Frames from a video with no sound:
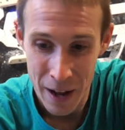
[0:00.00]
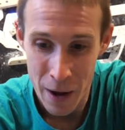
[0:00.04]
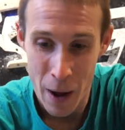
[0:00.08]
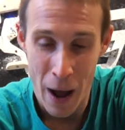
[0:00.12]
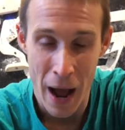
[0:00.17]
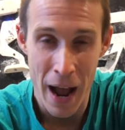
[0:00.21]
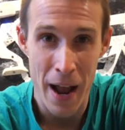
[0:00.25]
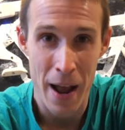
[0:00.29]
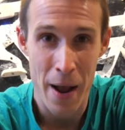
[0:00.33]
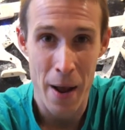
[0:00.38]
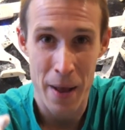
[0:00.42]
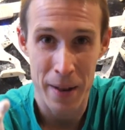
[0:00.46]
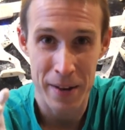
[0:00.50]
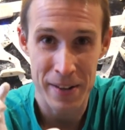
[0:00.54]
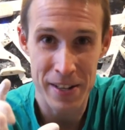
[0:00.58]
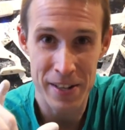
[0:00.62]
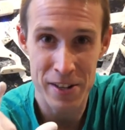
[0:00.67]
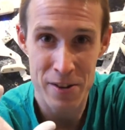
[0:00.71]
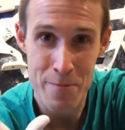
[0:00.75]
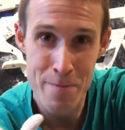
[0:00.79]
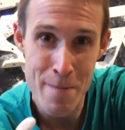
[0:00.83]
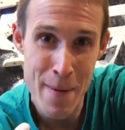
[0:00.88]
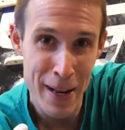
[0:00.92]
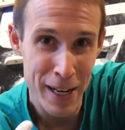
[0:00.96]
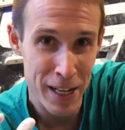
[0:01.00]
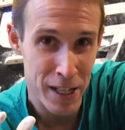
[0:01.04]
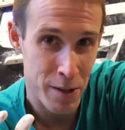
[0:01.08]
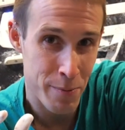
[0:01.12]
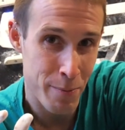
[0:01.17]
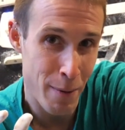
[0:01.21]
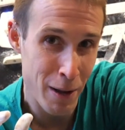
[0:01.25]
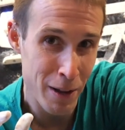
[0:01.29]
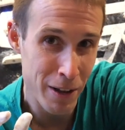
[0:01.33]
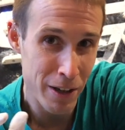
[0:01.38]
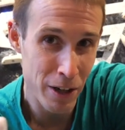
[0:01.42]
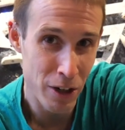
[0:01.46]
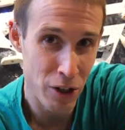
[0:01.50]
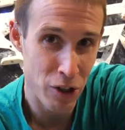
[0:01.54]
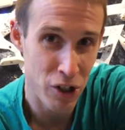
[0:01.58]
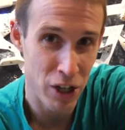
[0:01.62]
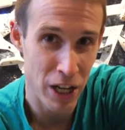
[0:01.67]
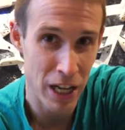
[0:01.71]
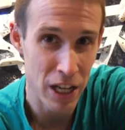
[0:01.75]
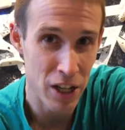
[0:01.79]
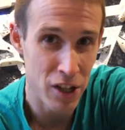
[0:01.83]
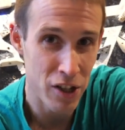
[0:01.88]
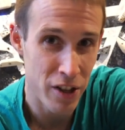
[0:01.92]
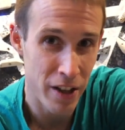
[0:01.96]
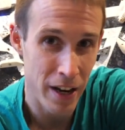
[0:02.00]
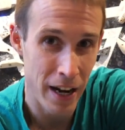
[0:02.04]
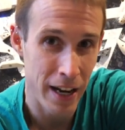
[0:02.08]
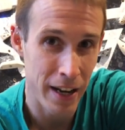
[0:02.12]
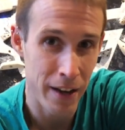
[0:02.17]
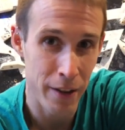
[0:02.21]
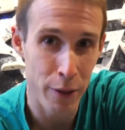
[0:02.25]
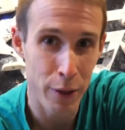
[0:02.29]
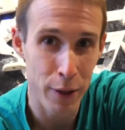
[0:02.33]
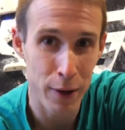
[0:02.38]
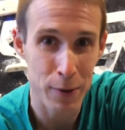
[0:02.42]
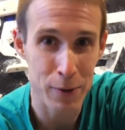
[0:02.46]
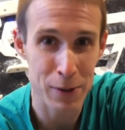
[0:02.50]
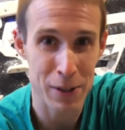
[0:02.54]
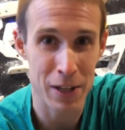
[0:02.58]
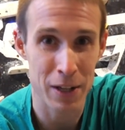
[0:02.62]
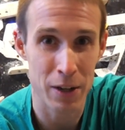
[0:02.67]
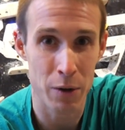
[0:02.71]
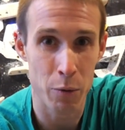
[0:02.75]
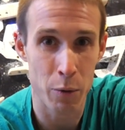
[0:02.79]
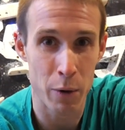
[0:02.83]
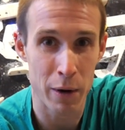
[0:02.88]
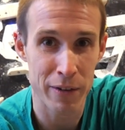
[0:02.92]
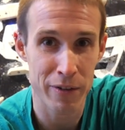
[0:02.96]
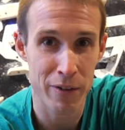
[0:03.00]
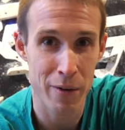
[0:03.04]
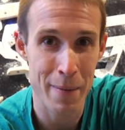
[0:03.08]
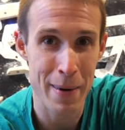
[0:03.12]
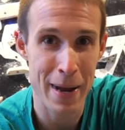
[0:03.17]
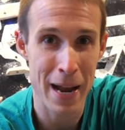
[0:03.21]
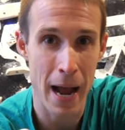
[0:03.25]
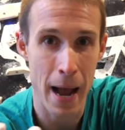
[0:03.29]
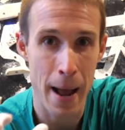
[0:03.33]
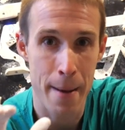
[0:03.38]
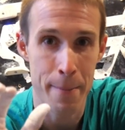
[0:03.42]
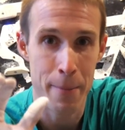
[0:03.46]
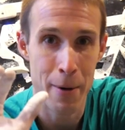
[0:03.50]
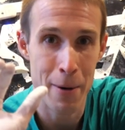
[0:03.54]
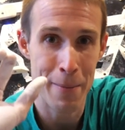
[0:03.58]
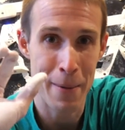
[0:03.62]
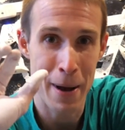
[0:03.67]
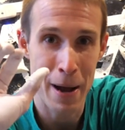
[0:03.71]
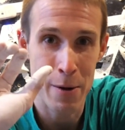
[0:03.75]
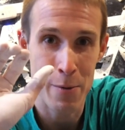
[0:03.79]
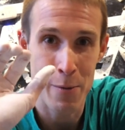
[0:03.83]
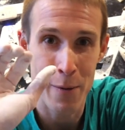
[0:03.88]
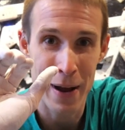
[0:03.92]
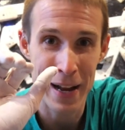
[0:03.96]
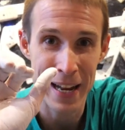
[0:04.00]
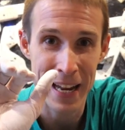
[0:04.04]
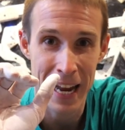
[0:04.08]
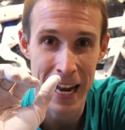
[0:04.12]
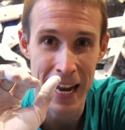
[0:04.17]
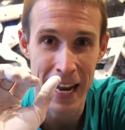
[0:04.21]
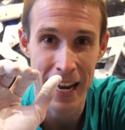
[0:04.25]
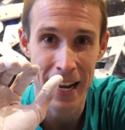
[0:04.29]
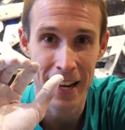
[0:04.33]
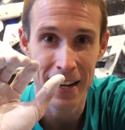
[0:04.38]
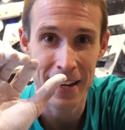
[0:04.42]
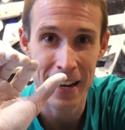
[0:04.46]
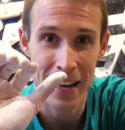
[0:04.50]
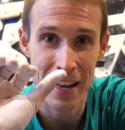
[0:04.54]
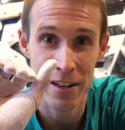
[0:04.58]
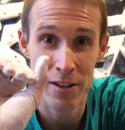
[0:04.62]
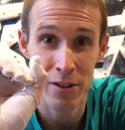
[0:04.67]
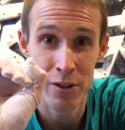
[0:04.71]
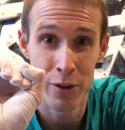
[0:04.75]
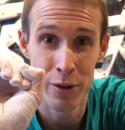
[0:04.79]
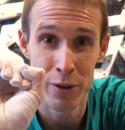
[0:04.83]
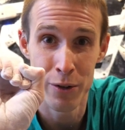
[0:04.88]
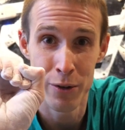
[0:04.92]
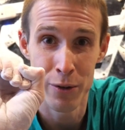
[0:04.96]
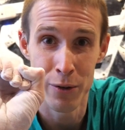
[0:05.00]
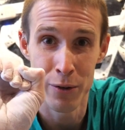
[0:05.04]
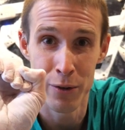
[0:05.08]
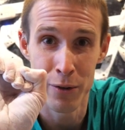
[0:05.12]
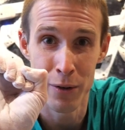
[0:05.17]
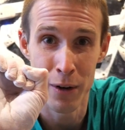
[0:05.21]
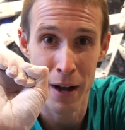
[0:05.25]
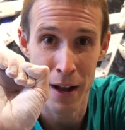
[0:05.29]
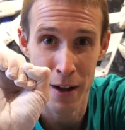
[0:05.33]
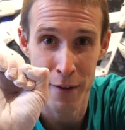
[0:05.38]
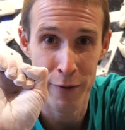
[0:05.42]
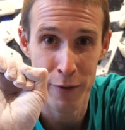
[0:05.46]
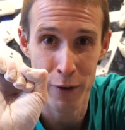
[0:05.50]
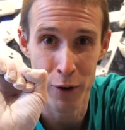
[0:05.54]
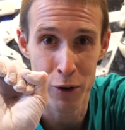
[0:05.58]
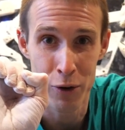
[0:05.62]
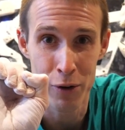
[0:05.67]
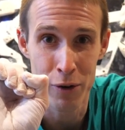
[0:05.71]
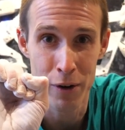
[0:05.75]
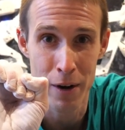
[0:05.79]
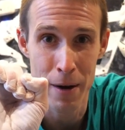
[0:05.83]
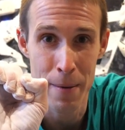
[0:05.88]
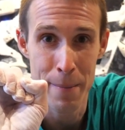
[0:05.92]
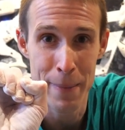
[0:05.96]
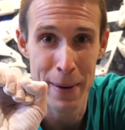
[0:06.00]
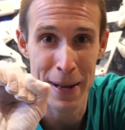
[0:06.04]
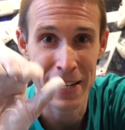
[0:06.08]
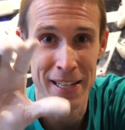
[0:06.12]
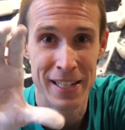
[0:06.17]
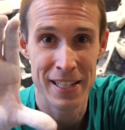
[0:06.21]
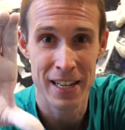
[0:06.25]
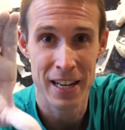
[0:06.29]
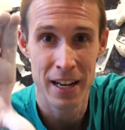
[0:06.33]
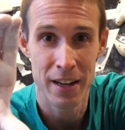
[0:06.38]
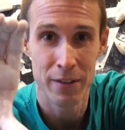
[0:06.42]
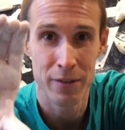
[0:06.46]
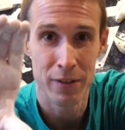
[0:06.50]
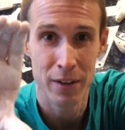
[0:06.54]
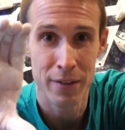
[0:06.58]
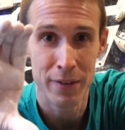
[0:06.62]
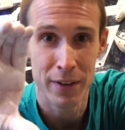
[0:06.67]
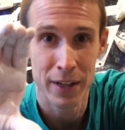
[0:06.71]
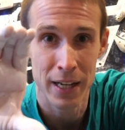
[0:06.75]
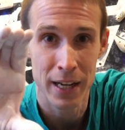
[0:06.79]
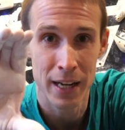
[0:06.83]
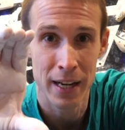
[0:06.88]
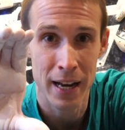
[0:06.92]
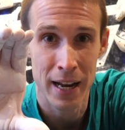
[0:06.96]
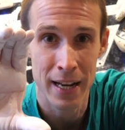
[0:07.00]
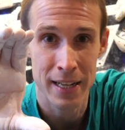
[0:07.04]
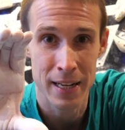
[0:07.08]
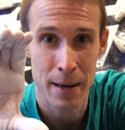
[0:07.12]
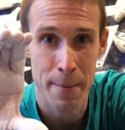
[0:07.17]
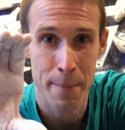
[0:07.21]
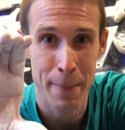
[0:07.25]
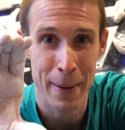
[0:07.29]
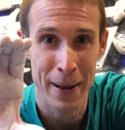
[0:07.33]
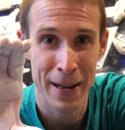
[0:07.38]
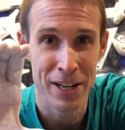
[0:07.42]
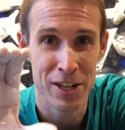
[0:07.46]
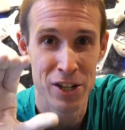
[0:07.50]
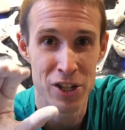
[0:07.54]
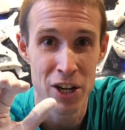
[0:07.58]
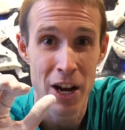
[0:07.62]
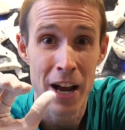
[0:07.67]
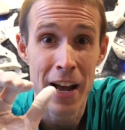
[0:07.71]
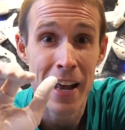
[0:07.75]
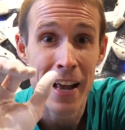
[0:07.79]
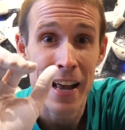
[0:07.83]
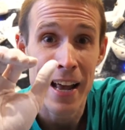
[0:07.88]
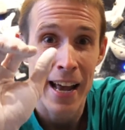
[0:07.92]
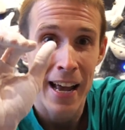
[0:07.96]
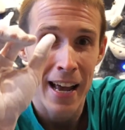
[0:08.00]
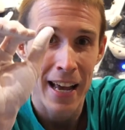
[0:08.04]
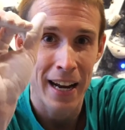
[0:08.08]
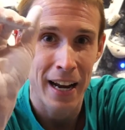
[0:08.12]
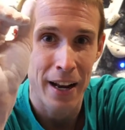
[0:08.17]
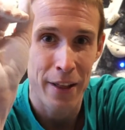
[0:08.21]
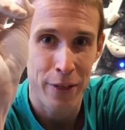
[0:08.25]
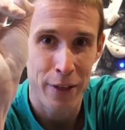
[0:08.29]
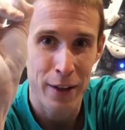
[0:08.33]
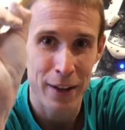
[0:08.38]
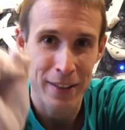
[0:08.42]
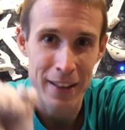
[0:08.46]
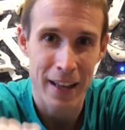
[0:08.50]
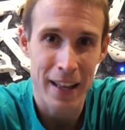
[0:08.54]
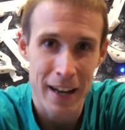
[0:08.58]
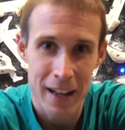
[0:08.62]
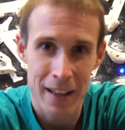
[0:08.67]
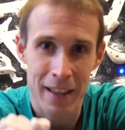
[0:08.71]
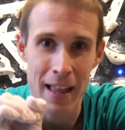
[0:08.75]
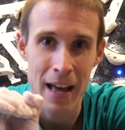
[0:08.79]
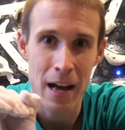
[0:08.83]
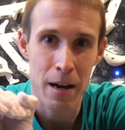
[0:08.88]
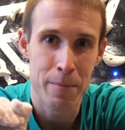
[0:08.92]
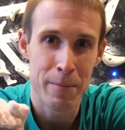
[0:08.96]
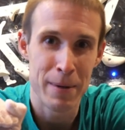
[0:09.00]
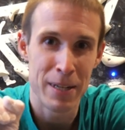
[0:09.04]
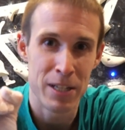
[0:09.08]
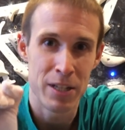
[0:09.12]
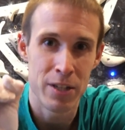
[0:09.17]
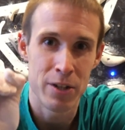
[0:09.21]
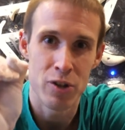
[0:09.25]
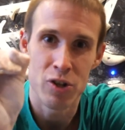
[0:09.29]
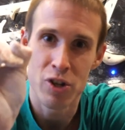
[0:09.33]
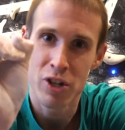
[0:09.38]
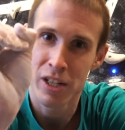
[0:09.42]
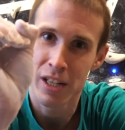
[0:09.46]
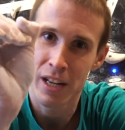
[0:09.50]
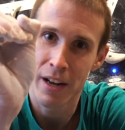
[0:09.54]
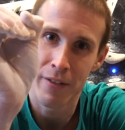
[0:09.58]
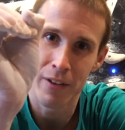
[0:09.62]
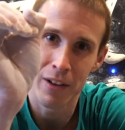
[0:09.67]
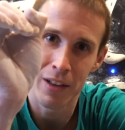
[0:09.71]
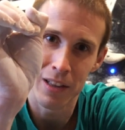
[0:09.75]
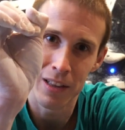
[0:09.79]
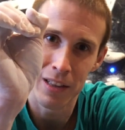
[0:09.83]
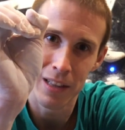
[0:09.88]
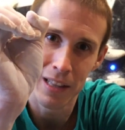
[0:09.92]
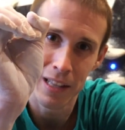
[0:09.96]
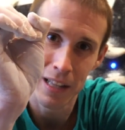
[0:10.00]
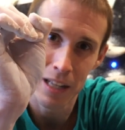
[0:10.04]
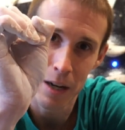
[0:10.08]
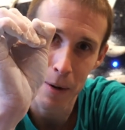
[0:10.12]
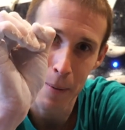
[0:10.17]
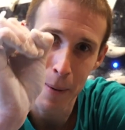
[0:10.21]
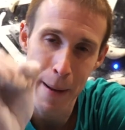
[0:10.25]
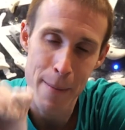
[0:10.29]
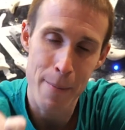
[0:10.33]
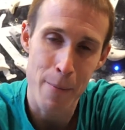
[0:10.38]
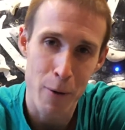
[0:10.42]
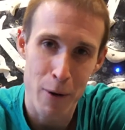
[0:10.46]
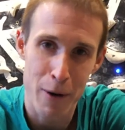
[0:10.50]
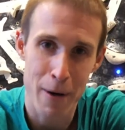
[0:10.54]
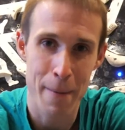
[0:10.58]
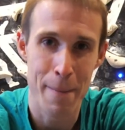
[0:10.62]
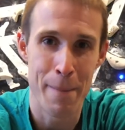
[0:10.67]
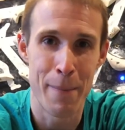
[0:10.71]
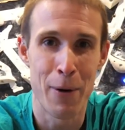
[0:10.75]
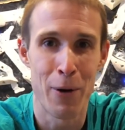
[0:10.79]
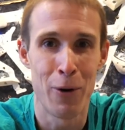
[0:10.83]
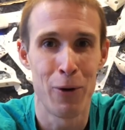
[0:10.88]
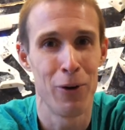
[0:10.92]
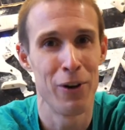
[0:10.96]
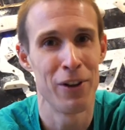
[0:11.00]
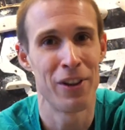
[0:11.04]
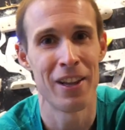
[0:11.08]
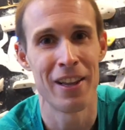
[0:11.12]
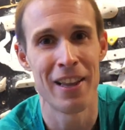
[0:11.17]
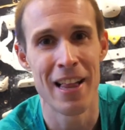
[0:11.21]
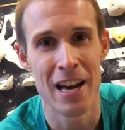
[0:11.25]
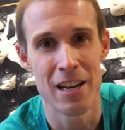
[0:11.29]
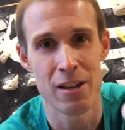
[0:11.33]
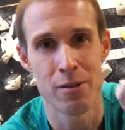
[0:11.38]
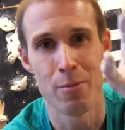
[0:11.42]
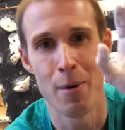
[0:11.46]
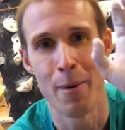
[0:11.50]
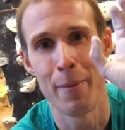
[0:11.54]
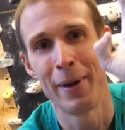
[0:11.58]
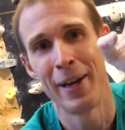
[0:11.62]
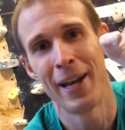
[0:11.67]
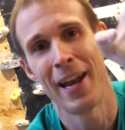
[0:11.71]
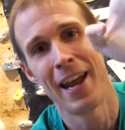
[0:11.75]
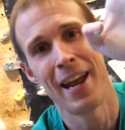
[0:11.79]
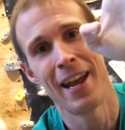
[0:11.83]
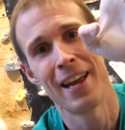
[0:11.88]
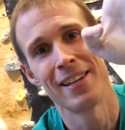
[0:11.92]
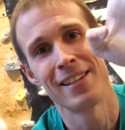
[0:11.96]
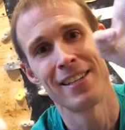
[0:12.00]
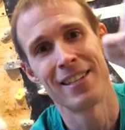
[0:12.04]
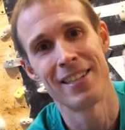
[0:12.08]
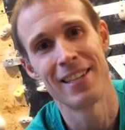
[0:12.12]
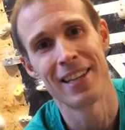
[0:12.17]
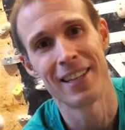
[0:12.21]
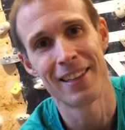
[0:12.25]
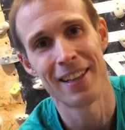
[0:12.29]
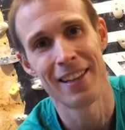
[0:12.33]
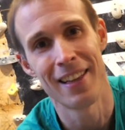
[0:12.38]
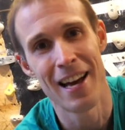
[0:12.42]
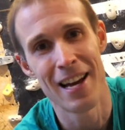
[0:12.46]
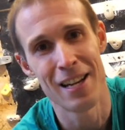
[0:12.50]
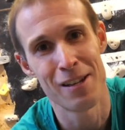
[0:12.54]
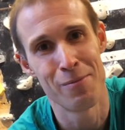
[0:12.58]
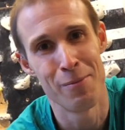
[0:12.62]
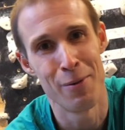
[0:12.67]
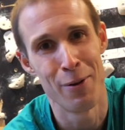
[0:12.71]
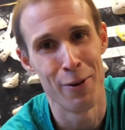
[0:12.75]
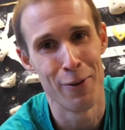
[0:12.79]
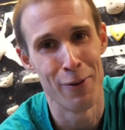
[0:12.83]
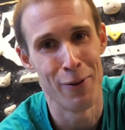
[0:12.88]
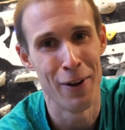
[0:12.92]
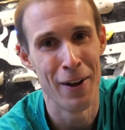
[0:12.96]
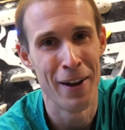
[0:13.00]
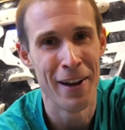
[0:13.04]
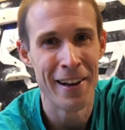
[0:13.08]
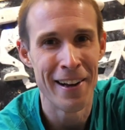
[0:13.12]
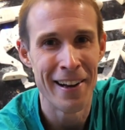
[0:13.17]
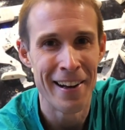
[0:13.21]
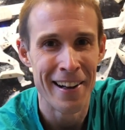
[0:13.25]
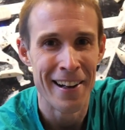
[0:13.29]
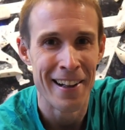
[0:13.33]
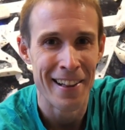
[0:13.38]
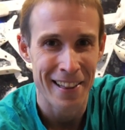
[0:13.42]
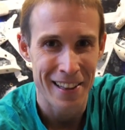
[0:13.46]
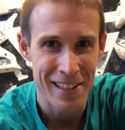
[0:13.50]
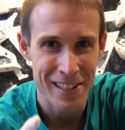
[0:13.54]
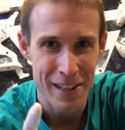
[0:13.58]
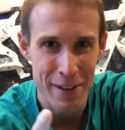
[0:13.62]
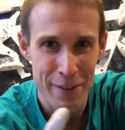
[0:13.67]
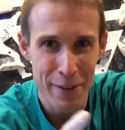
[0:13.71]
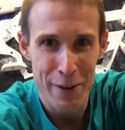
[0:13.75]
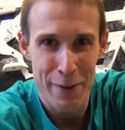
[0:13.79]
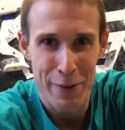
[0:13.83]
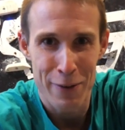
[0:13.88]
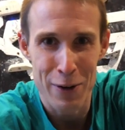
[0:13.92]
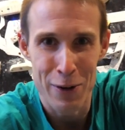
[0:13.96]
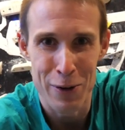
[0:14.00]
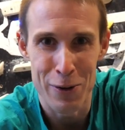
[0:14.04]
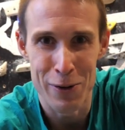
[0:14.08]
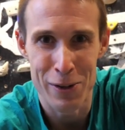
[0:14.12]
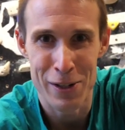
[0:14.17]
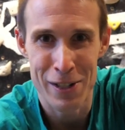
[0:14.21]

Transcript: I had made a small little change that I didn't think was going to work for me. I put my right hand into a full crimp instead of leaving it as a pinch, and I think that allowed me to just give a little bit more pull at the last moment and stick the last move. Let's give it a few